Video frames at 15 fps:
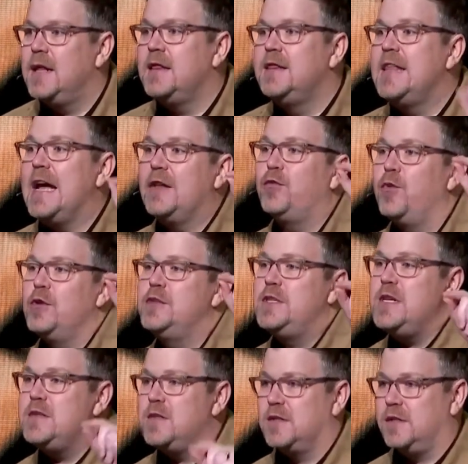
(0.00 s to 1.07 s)
That's where
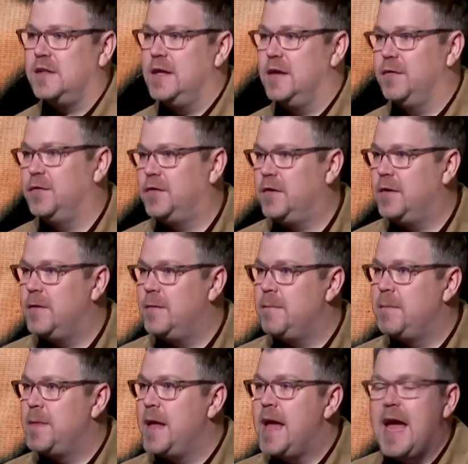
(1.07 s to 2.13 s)
Jesus lives.
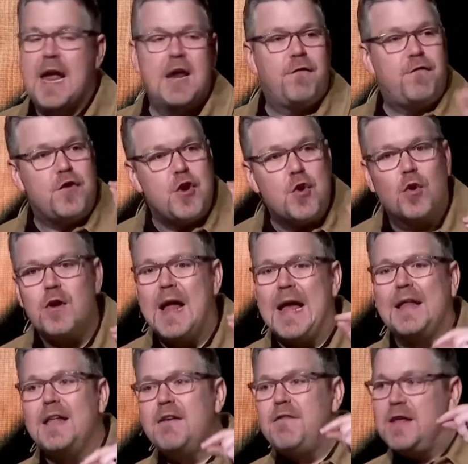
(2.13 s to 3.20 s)
And if you are
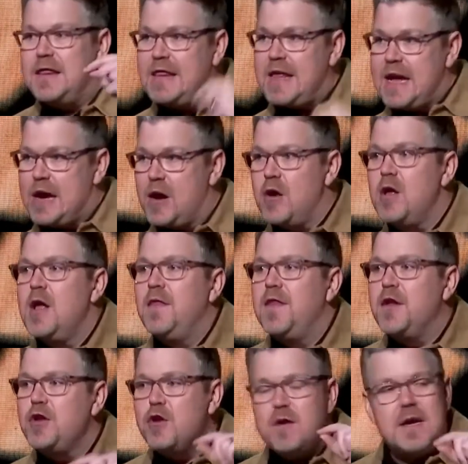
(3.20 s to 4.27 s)
not living there,
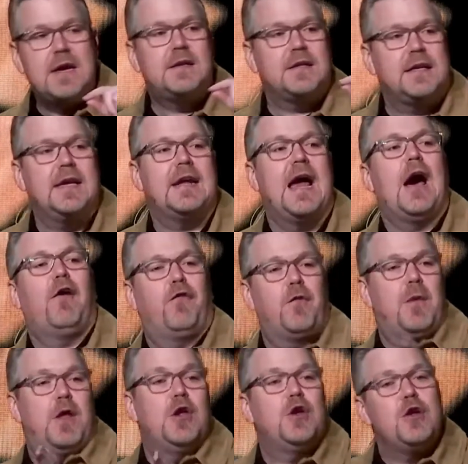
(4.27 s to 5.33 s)
then you need to get out
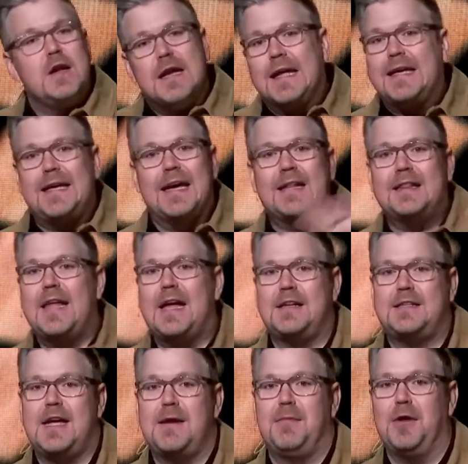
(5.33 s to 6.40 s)
from it. You need to kick
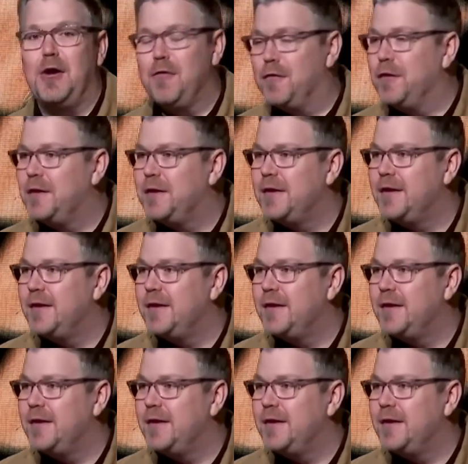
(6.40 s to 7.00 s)
that table over.